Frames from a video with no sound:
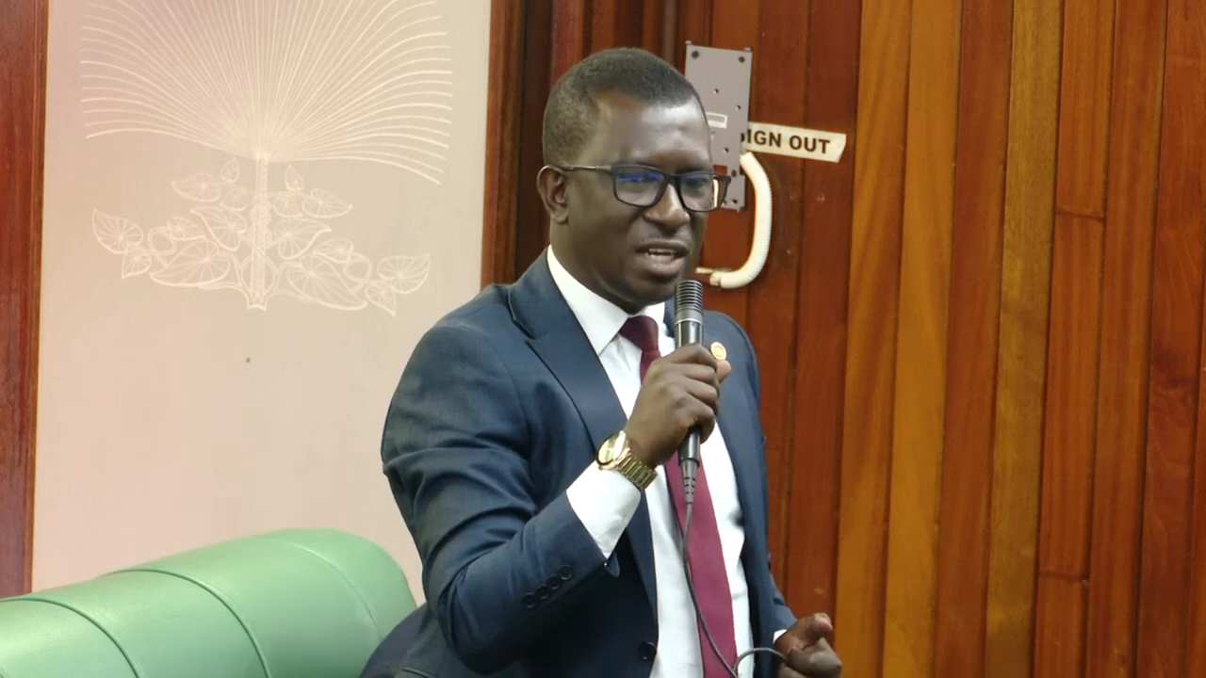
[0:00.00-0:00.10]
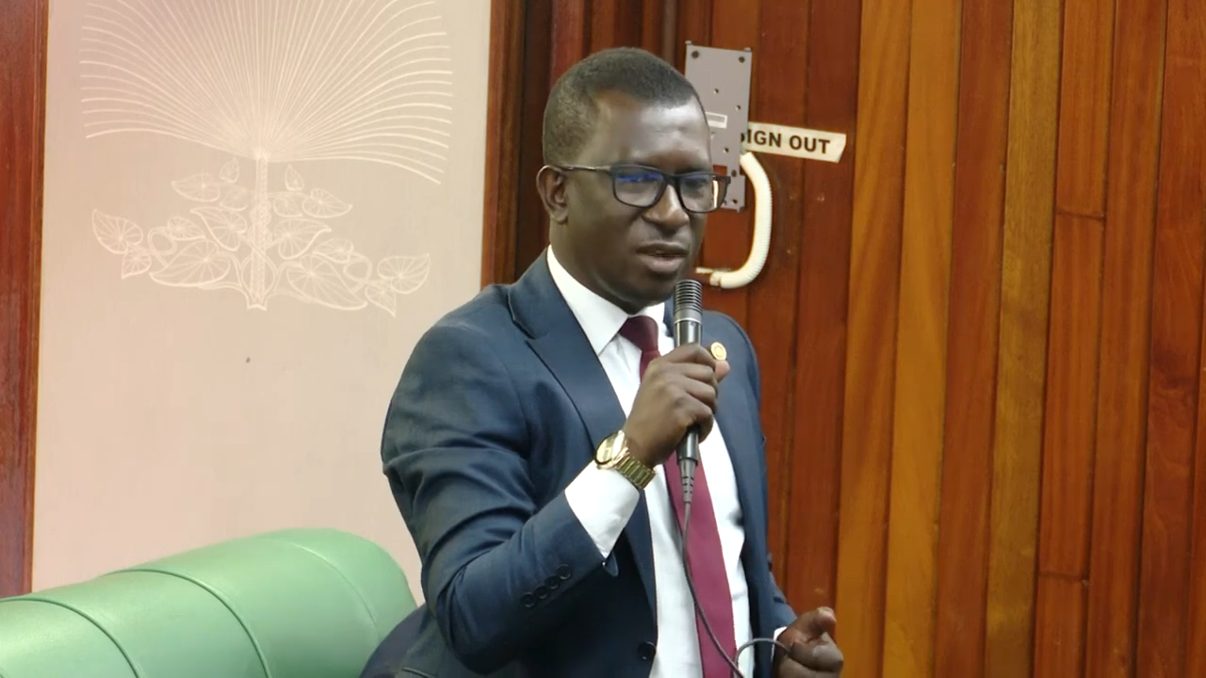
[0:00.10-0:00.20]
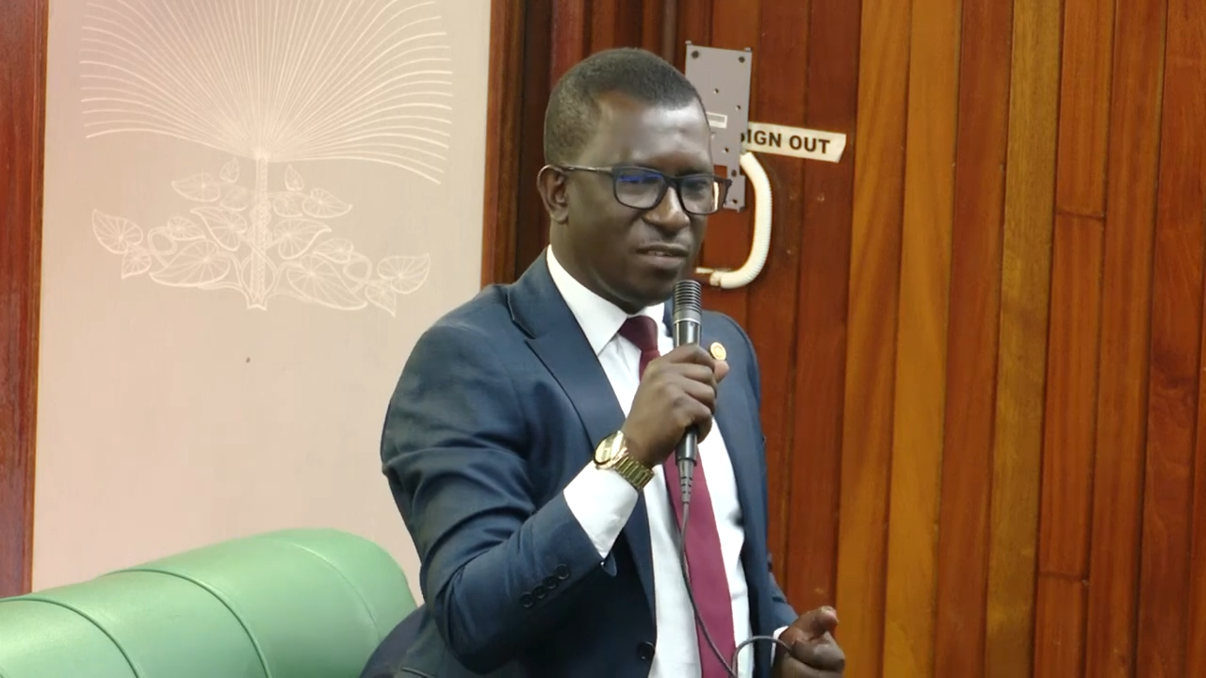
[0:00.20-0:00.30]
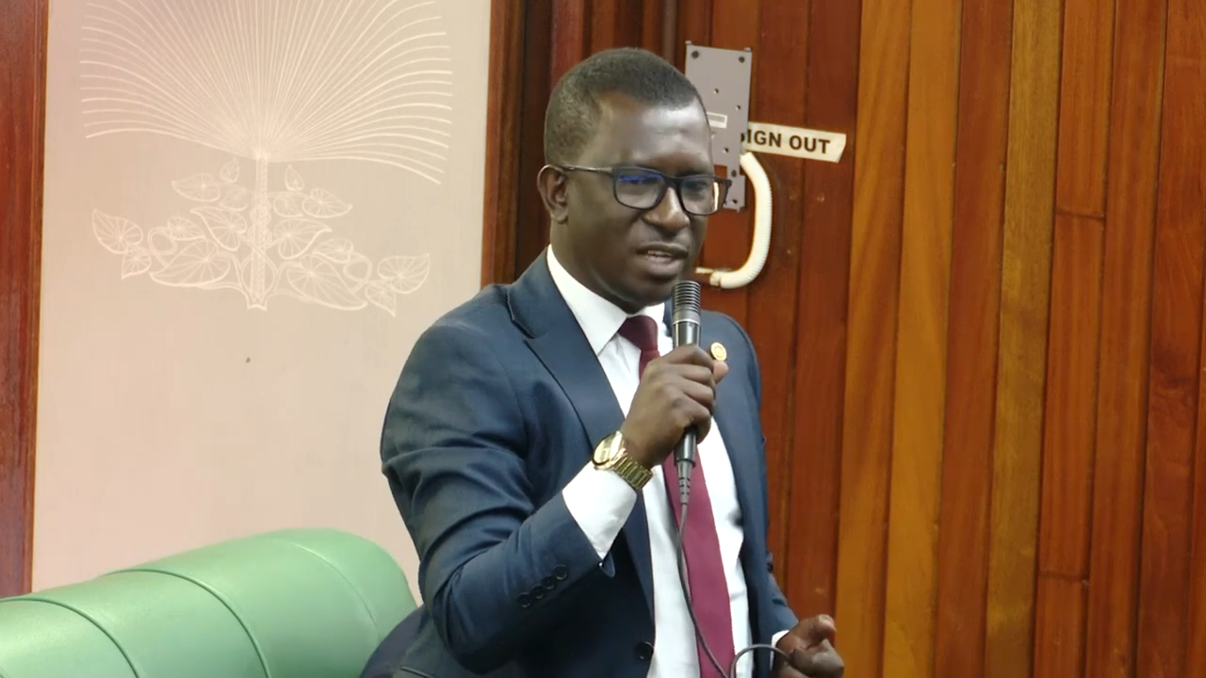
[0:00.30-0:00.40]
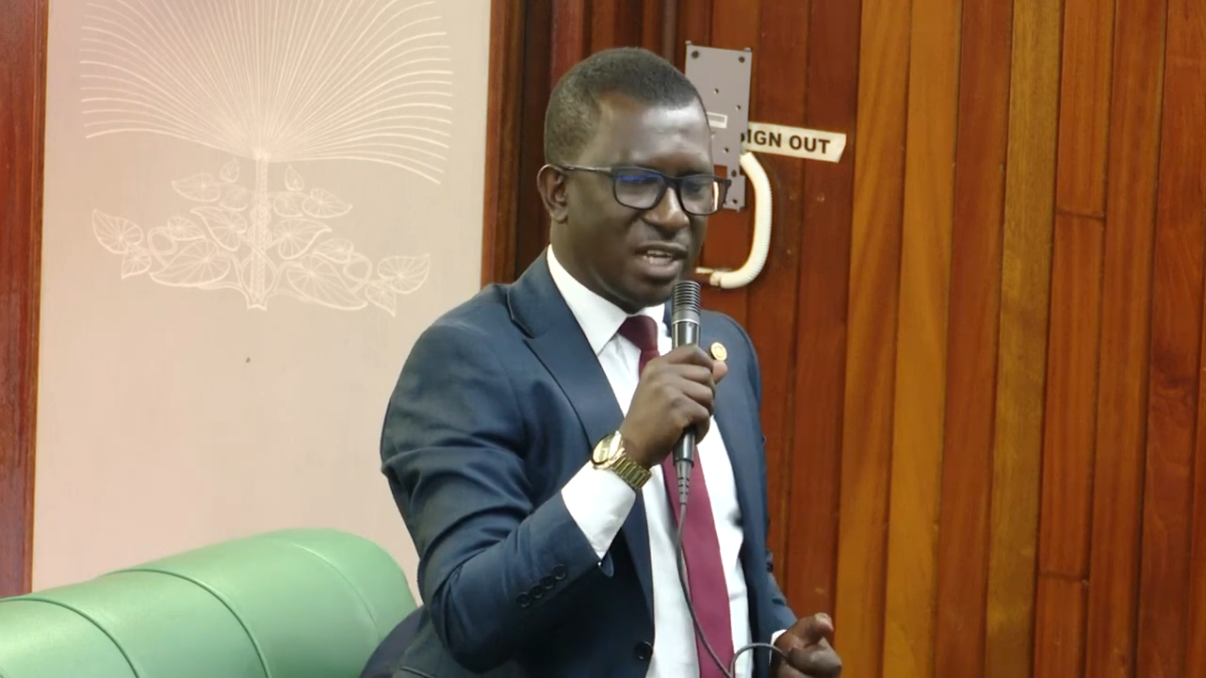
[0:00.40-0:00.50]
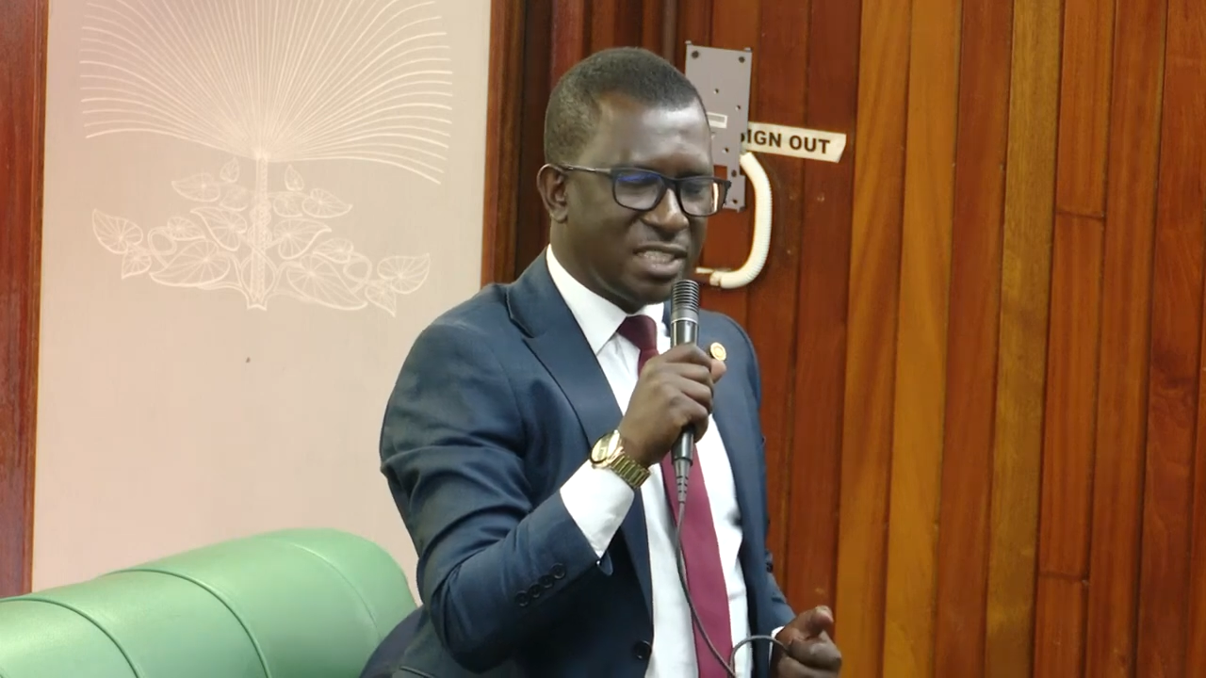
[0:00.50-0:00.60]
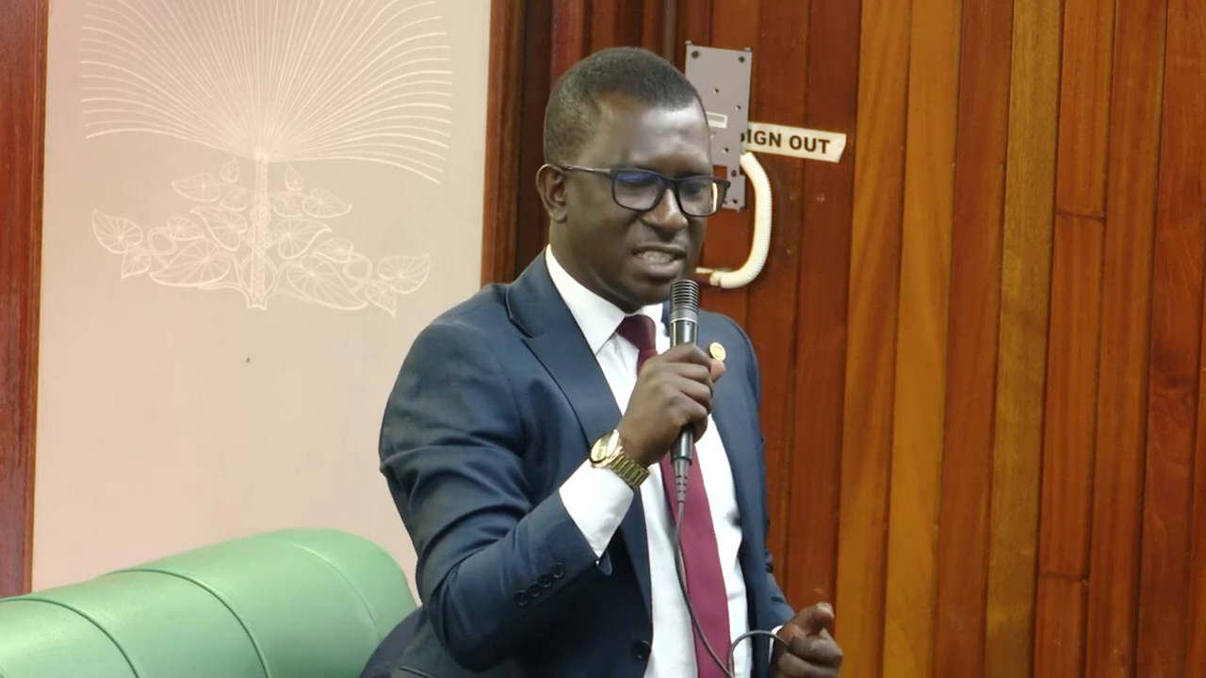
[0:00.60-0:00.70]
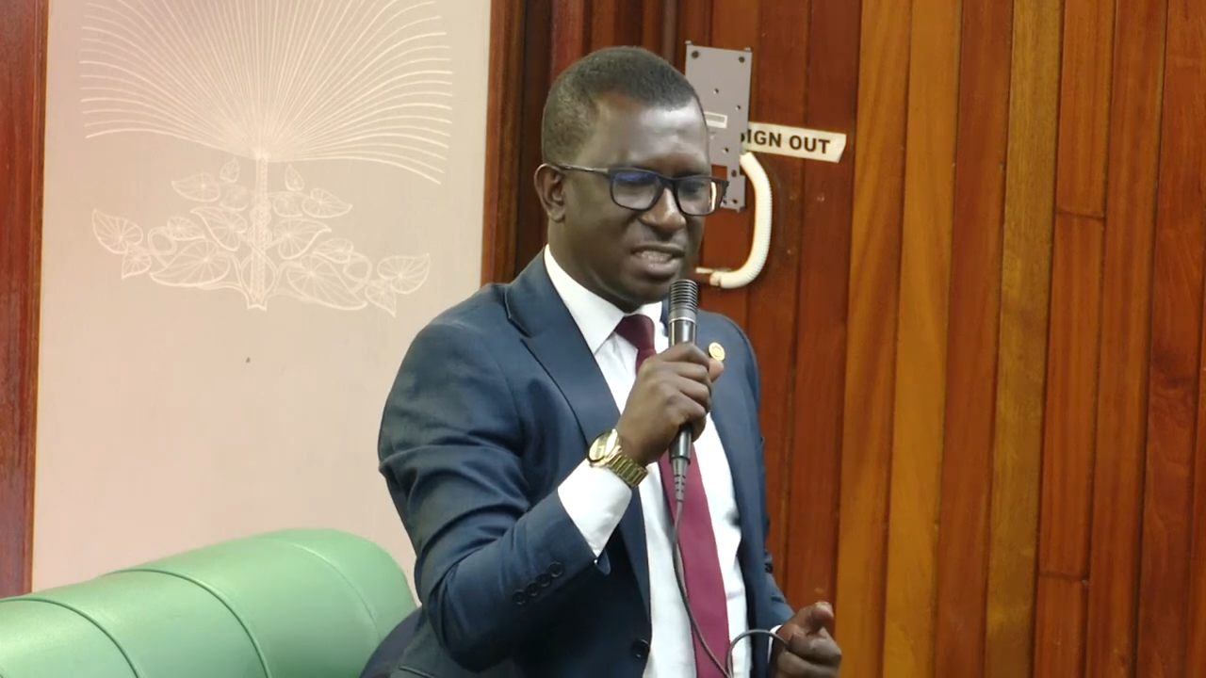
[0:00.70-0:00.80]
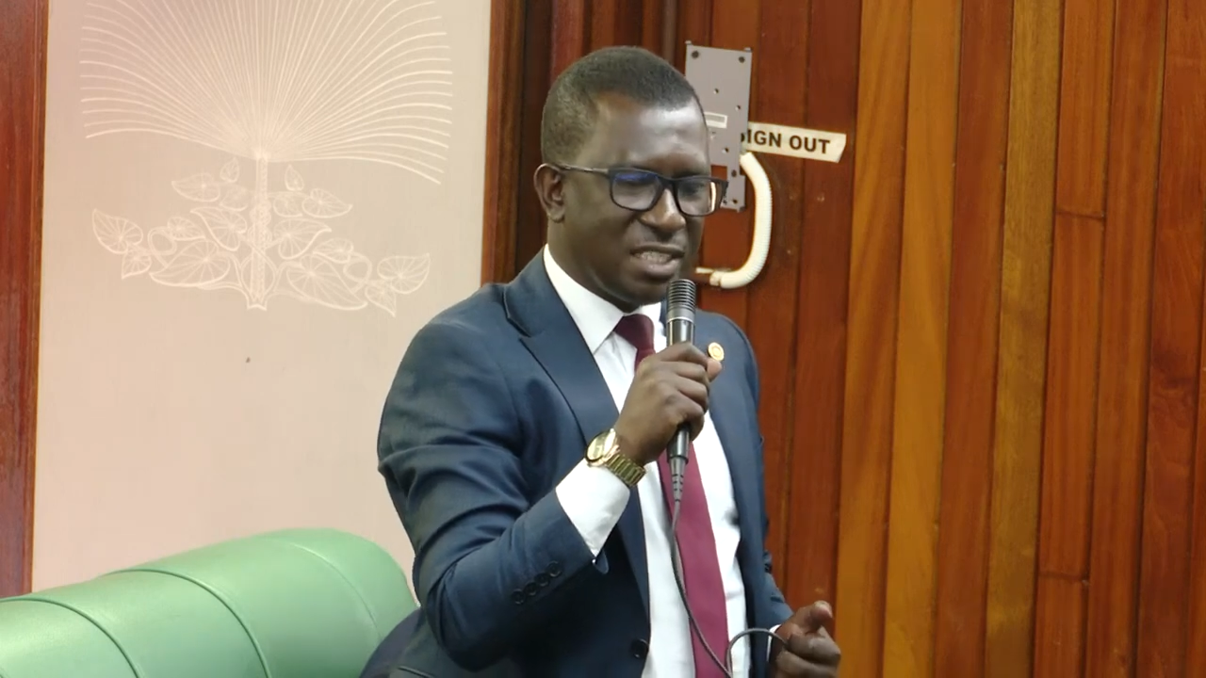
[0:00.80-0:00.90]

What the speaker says: driving license